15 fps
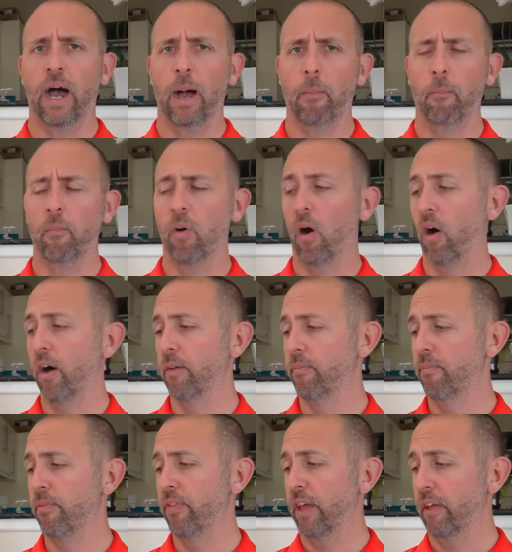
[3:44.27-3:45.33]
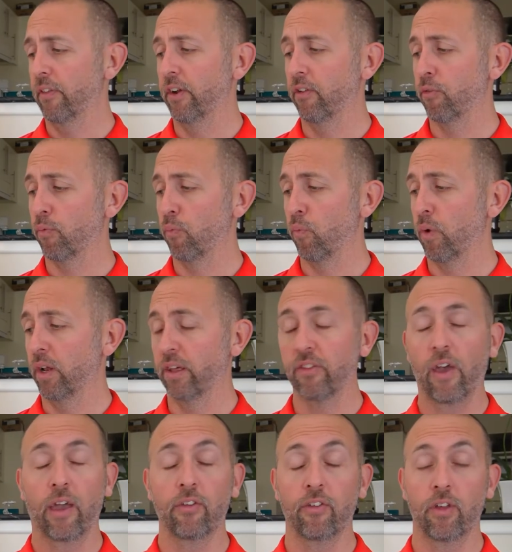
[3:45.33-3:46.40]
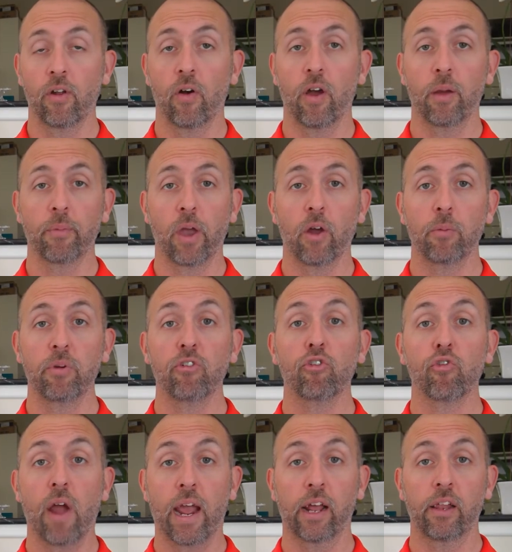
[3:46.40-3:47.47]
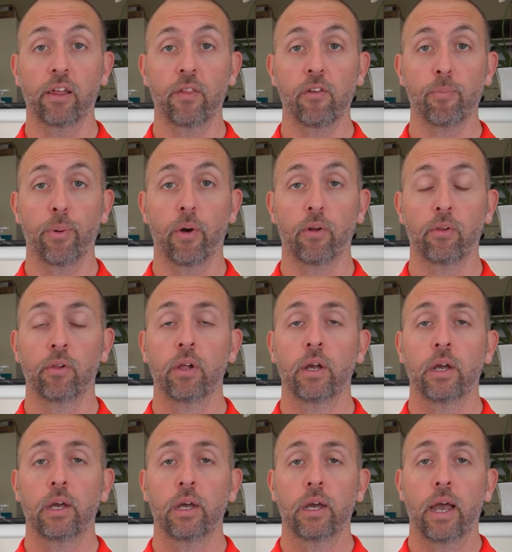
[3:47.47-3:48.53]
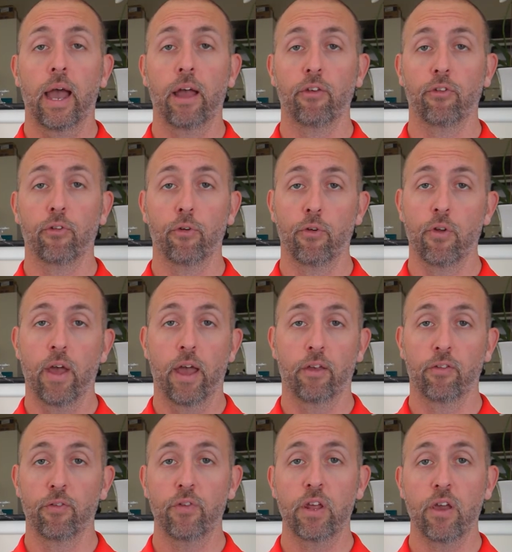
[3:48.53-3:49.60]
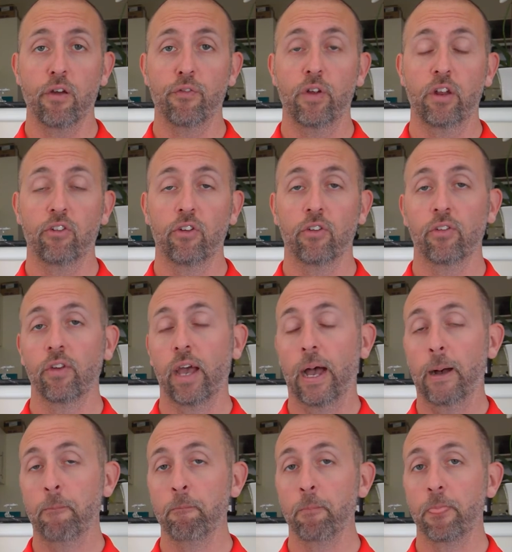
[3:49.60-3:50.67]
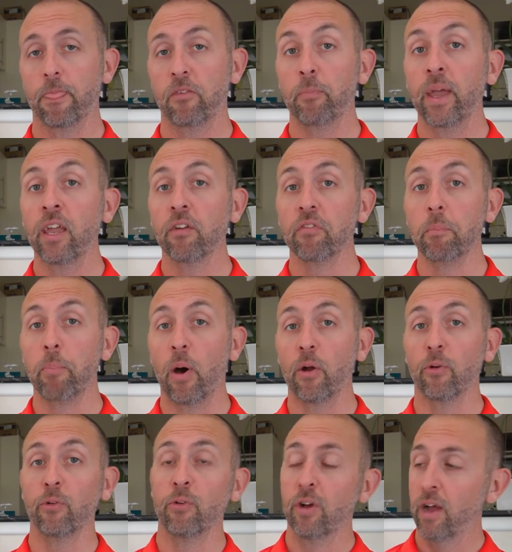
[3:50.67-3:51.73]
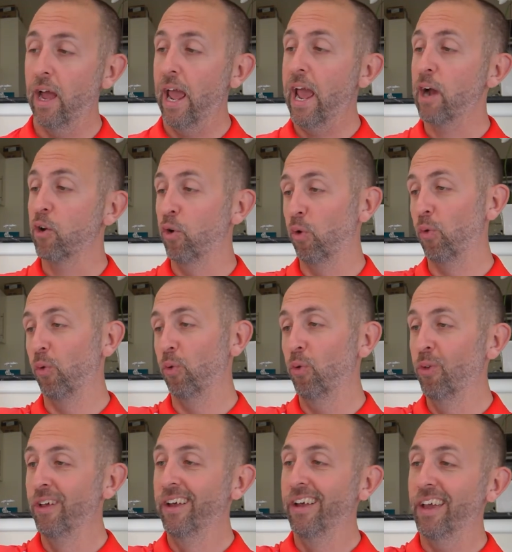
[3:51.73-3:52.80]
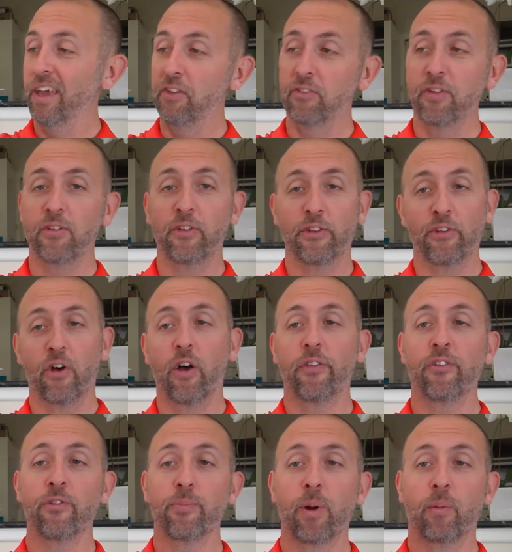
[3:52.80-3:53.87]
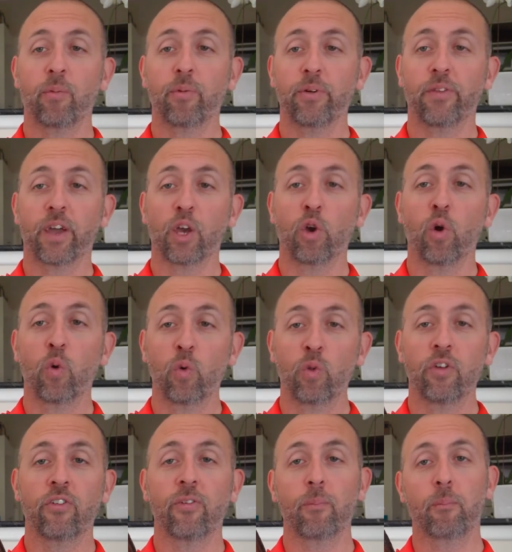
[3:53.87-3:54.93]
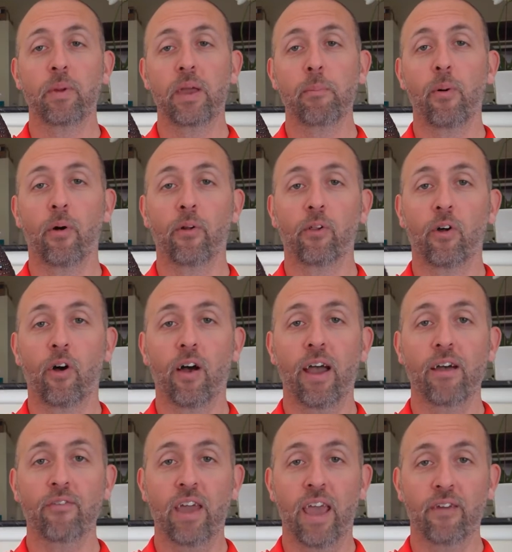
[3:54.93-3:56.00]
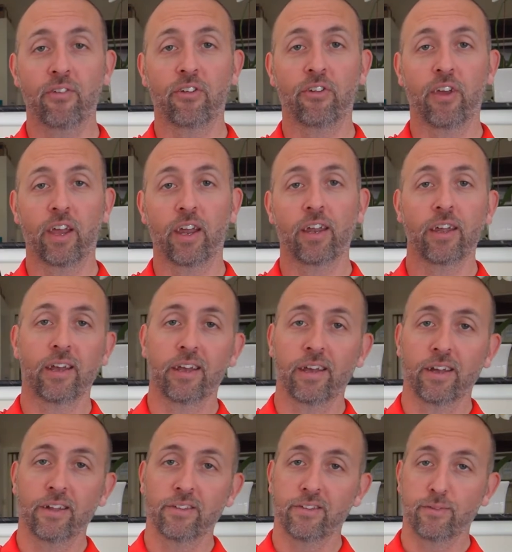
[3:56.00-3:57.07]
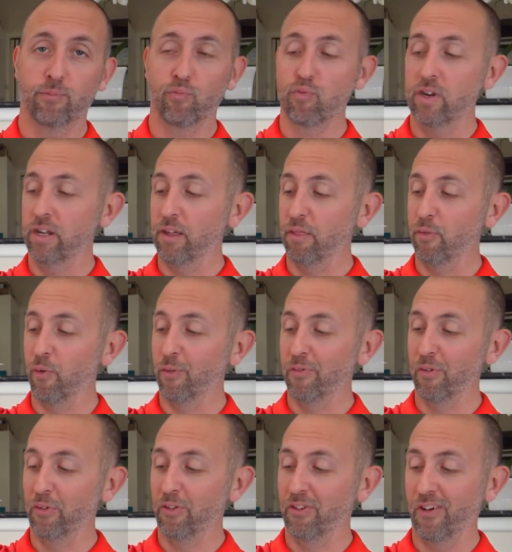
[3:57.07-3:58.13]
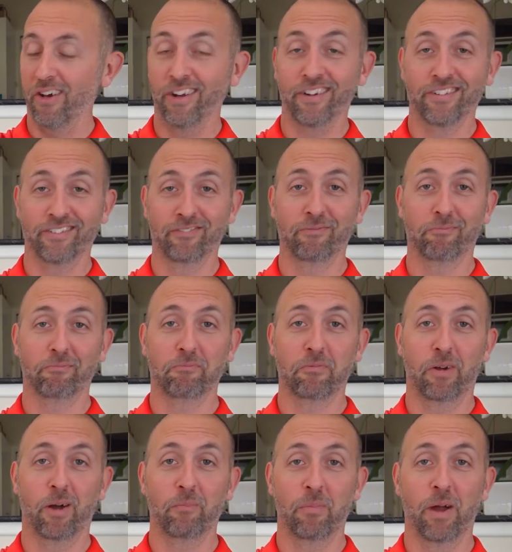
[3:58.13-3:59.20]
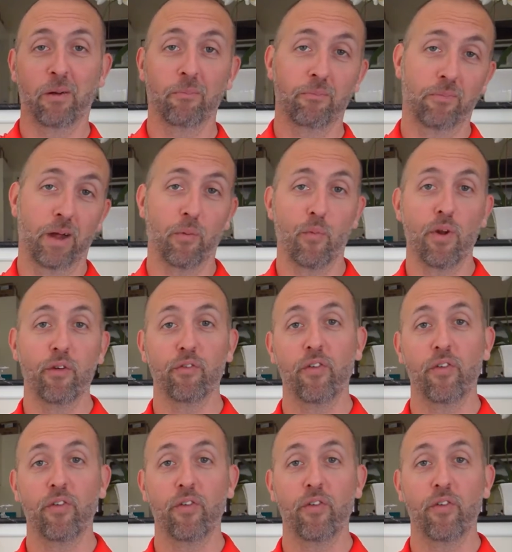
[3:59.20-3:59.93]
I think that it's really tasty and I am going to be strangling this bottle as soon as the video finishes. Speaking of the bottle, how cool is this design? This is probably the coolest beer bottle I have ever seen. It's really thoughtful design. I'm a real